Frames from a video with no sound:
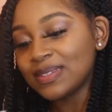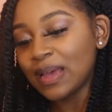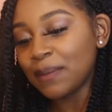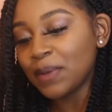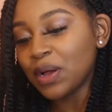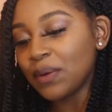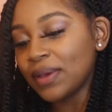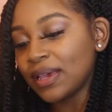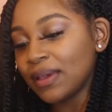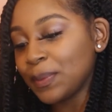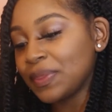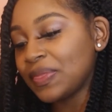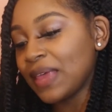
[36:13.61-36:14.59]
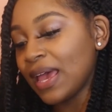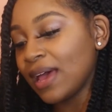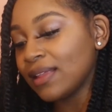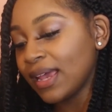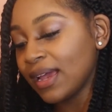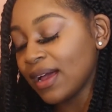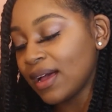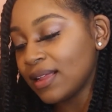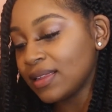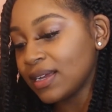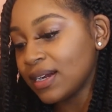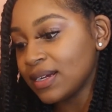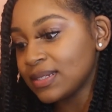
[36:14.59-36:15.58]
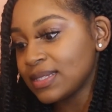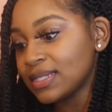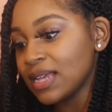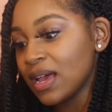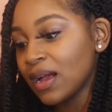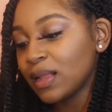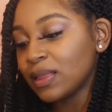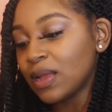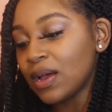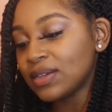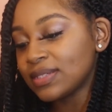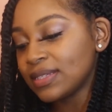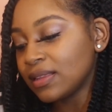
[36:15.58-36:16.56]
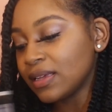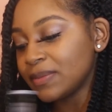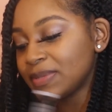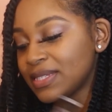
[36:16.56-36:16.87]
I'm going in with the LA Colors Glossy Lips.